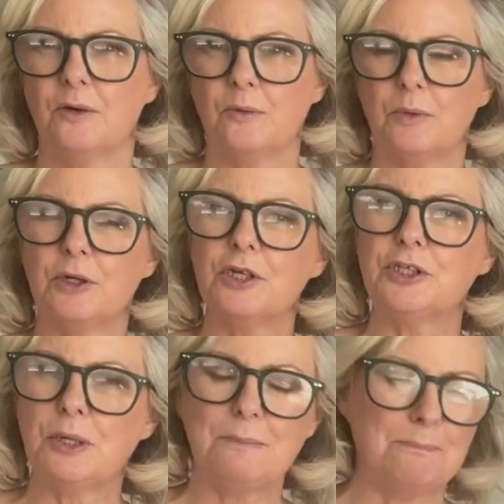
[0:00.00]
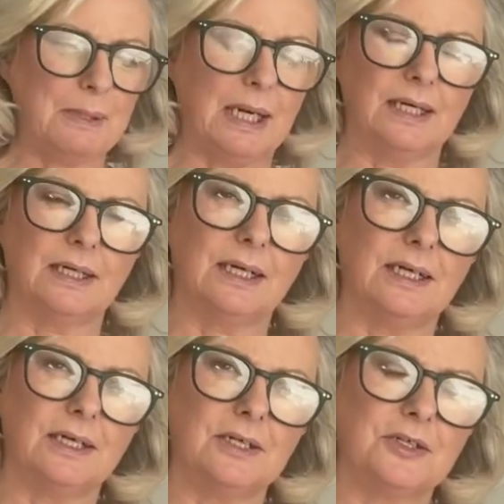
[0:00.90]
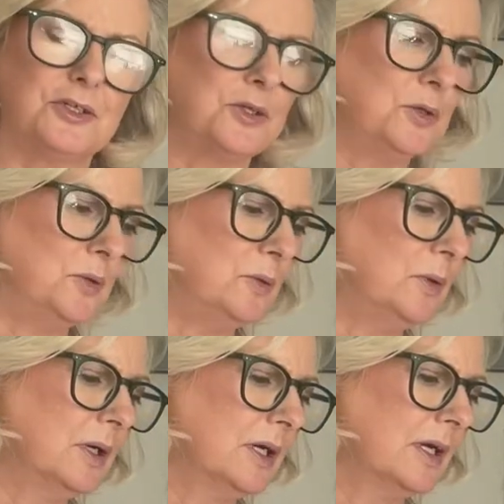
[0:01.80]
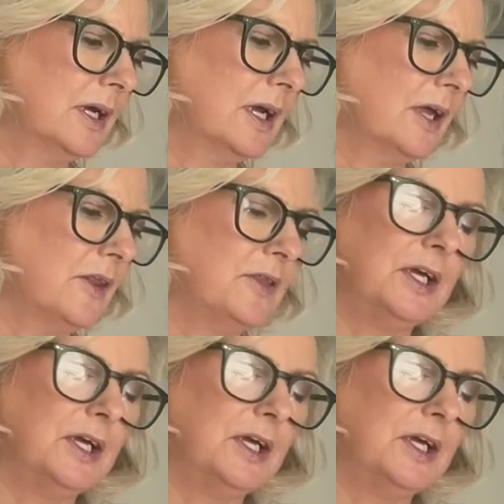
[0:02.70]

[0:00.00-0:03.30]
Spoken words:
We're going to jump back to the